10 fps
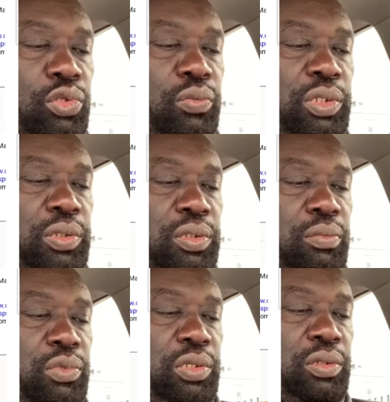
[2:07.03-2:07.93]
Well,
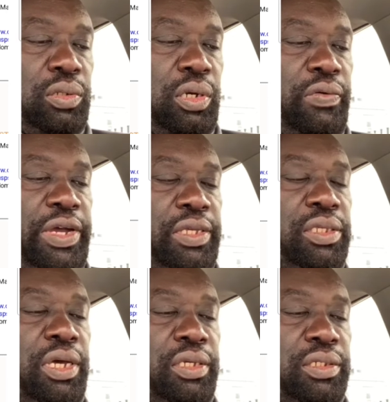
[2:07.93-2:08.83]
something. Alright,
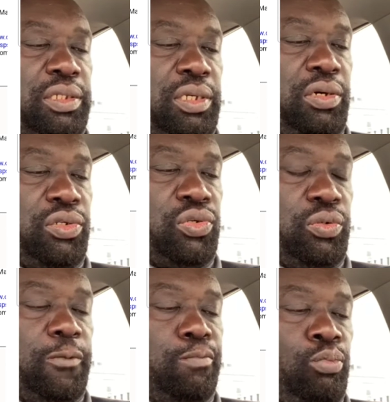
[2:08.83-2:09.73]
yes, it got
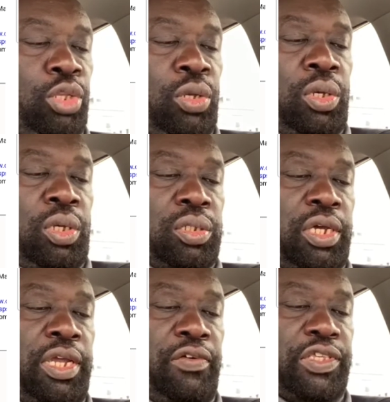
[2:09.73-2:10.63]
through. So
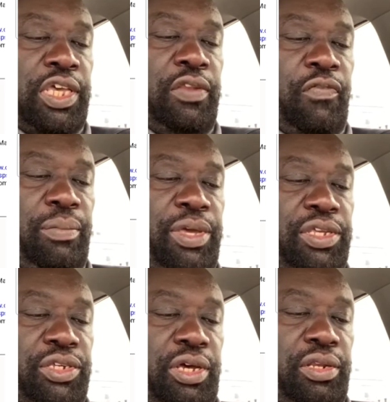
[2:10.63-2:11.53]
here is the
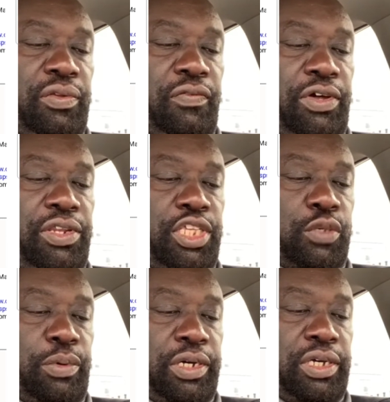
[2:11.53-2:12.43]
information for
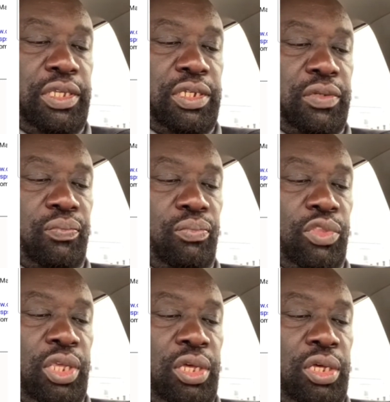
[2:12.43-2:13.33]
this package.
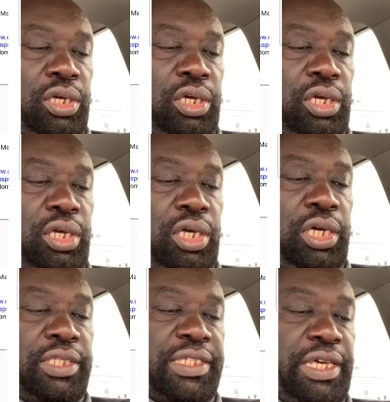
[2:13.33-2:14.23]

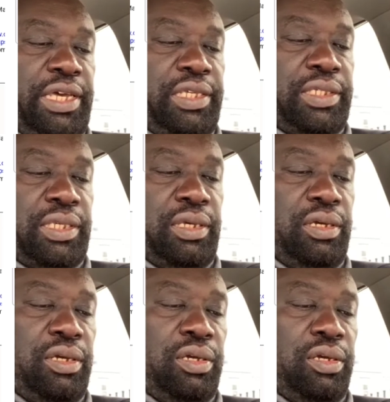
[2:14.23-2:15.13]
It says
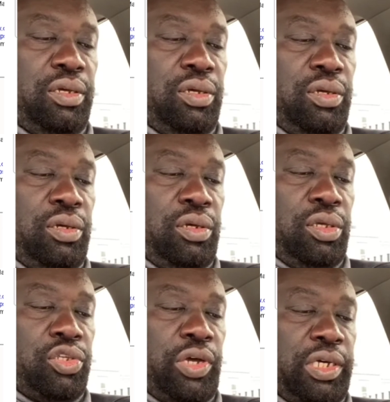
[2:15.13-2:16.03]

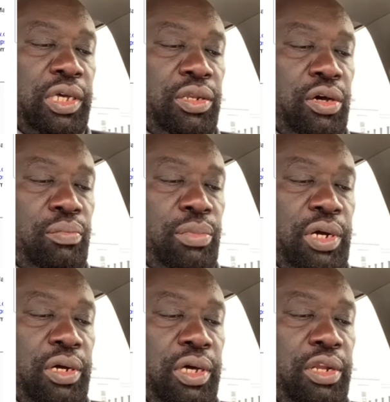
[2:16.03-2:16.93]
tracking
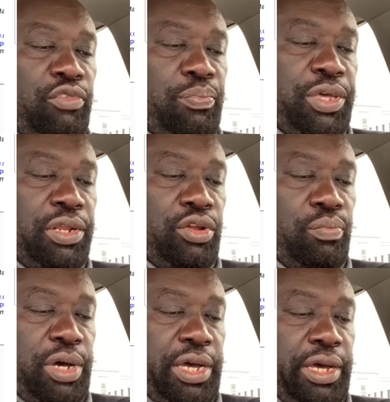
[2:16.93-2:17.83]
number, and I repeat the
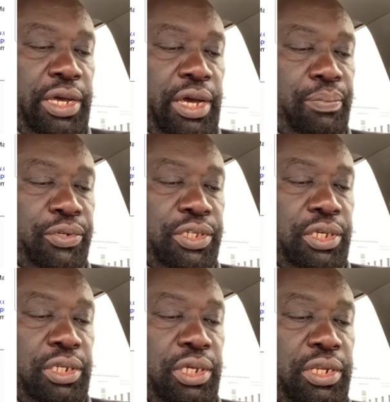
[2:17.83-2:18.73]
number I put
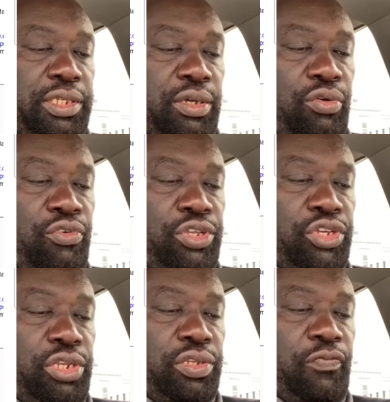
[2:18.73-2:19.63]
in, and it's
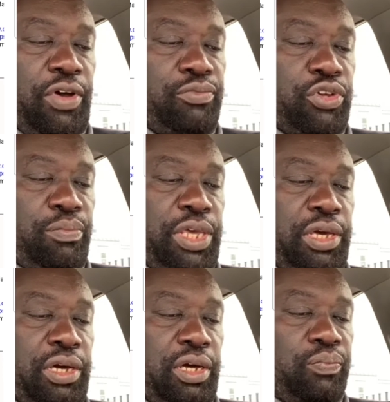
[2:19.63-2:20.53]
origin from
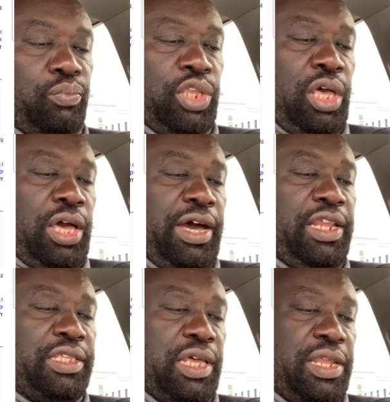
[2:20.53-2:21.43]
Jamaica, and
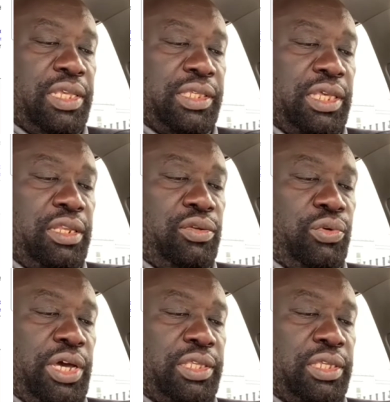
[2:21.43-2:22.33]
it's a destin,
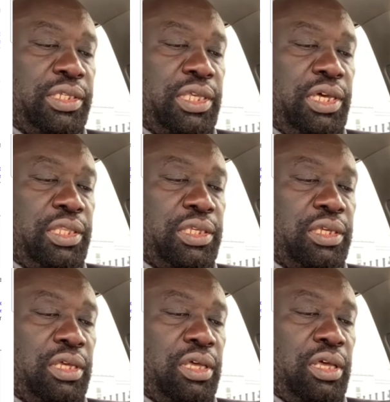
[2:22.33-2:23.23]
United States
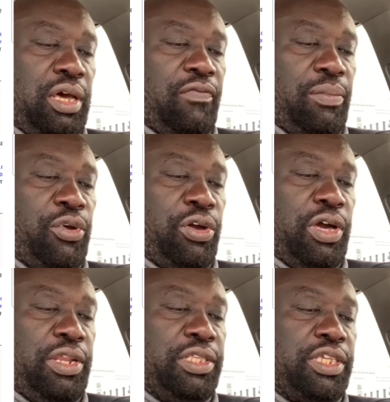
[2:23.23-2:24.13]
of
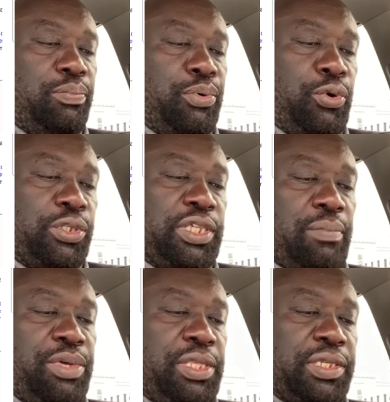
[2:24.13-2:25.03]
America, and it's a post.
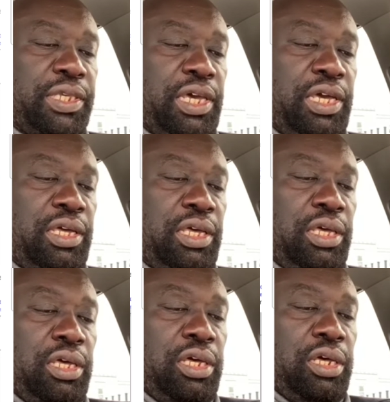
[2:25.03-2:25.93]
That means say
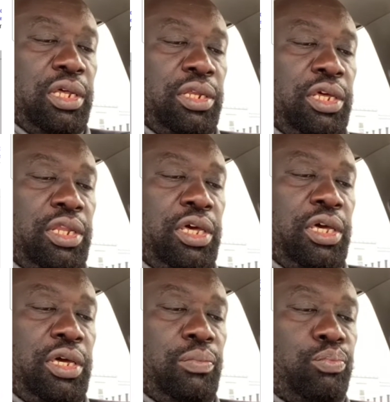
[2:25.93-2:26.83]

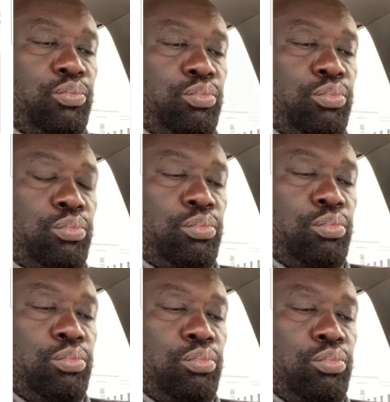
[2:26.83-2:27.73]
the
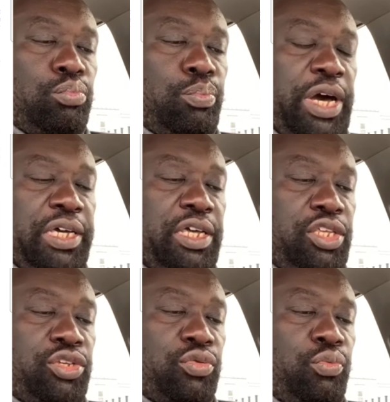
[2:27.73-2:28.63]

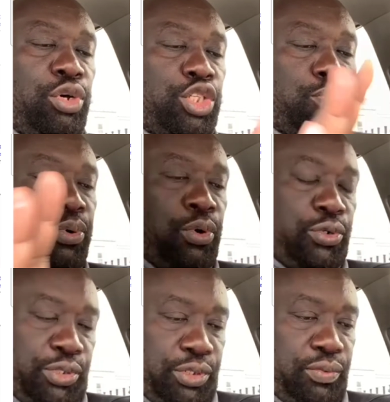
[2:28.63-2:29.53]
package was
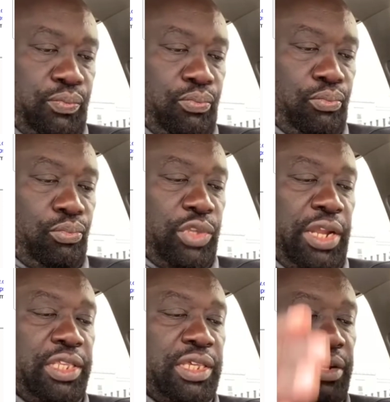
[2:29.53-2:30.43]
post
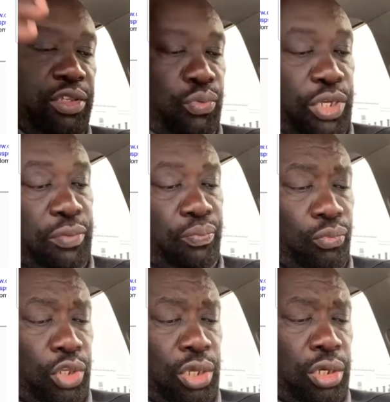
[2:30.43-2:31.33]
and it's on its way.
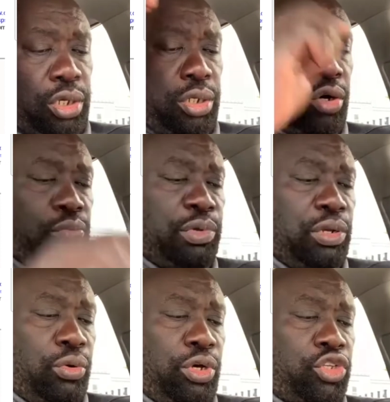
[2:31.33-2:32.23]
Down
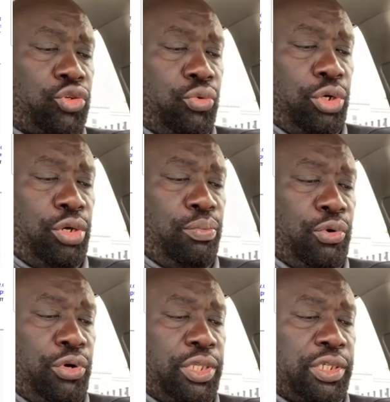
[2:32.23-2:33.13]
below it show you
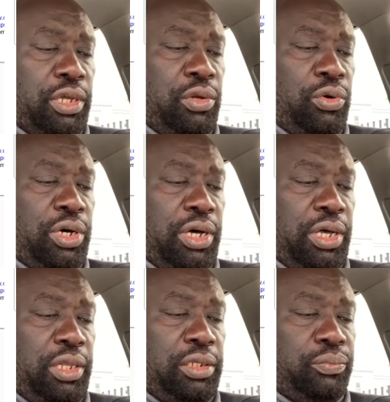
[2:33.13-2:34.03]
more. It's a
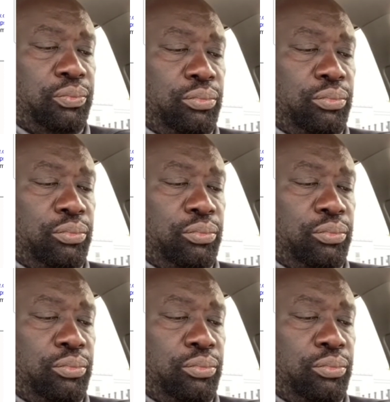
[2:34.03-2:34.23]
local